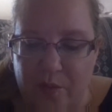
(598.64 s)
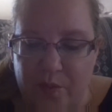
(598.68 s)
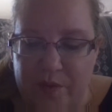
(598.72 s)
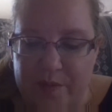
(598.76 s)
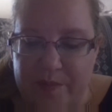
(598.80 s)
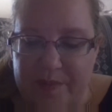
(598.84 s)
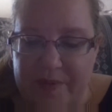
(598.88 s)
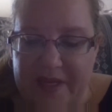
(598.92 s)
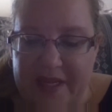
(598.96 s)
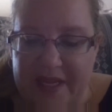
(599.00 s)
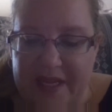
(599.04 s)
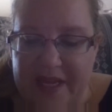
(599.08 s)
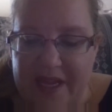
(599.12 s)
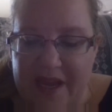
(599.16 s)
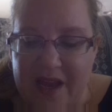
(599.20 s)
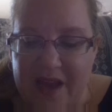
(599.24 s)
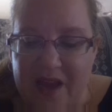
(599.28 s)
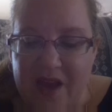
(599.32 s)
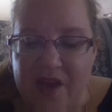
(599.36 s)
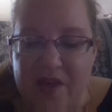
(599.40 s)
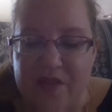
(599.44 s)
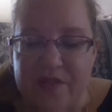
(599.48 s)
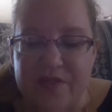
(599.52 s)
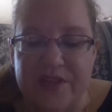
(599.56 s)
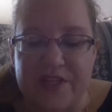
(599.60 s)
would be,
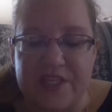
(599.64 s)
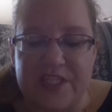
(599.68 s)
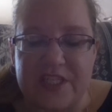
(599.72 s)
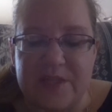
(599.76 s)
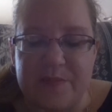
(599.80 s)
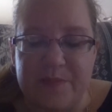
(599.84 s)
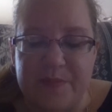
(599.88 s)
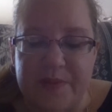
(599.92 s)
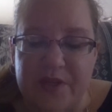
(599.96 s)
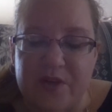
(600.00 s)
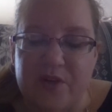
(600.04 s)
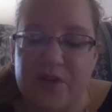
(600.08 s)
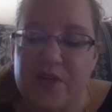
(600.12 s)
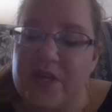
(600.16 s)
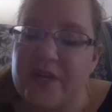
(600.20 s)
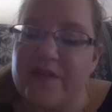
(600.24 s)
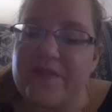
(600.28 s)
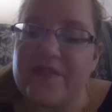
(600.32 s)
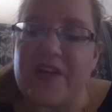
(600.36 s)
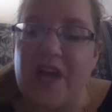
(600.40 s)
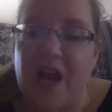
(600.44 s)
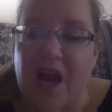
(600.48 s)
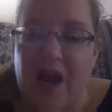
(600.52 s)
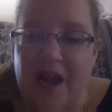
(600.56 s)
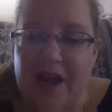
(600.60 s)
"The Spirit
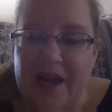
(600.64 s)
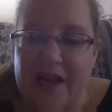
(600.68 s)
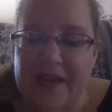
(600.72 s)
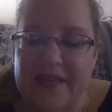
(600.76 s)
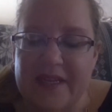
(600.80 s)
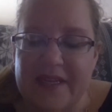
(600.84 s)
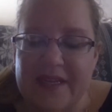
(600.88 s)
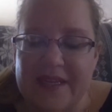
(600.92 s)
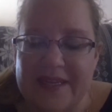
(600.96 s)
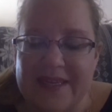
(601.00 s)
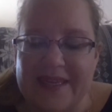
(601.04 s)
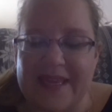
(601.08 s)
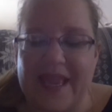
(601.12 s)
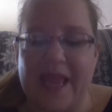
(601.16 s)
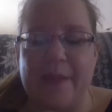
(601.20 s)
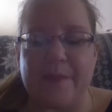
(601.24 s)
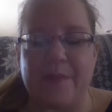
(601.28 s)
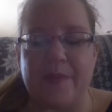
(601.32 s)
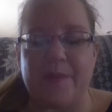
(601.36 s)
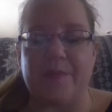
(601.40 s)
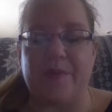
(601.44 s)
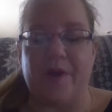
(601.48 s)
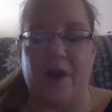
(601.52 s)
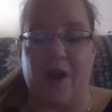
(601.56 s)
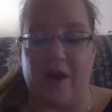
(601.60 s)
of God came
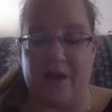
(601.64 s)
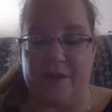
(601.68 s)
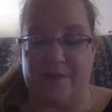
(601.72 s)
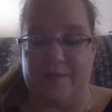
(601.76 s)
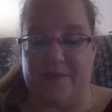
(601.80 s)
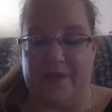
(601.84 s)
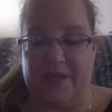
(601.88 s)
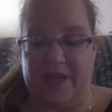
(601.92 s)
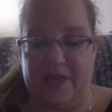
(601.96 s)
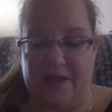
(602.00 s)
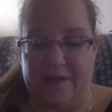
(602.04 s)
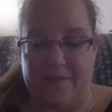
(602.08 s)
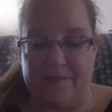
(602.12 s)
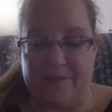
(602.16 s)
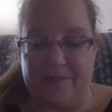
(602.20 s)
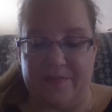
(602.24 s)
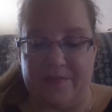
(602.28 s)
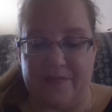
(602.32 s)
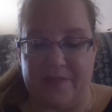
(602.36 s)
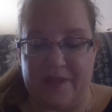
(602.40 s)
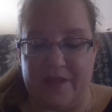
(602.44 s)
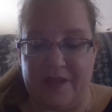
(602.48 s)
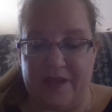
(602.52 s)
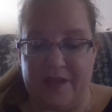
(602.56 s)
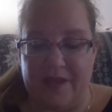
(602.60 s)
upon me,
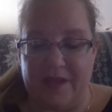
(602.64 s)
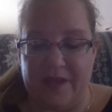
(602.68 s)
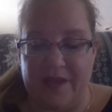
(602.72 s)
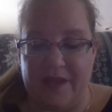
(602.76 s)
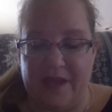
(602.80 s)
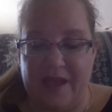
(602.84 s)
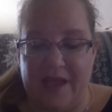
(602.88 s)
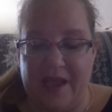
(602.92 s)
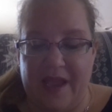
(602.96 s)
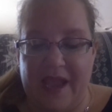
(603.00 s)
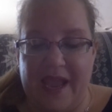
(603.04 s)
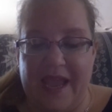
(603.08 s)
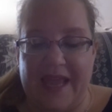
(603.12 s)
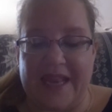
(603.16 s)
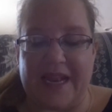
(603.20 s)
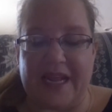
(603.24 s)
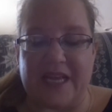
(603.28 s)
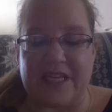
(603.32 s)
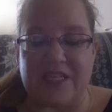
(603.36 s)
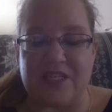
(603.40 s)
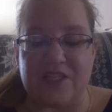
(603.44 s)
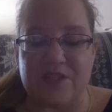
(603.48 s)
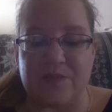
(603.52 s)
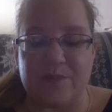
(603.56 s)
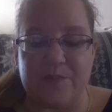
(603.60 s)
and
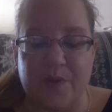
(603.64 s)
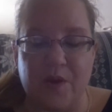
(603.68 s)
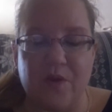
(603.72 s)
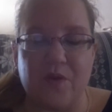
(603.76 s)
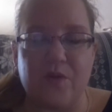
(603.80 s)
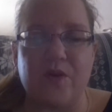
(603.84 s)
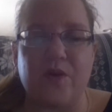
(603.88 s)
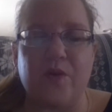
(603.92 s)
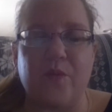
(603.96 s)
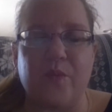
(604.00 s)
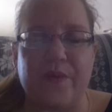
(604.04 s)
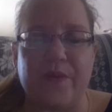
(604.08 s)
I spoke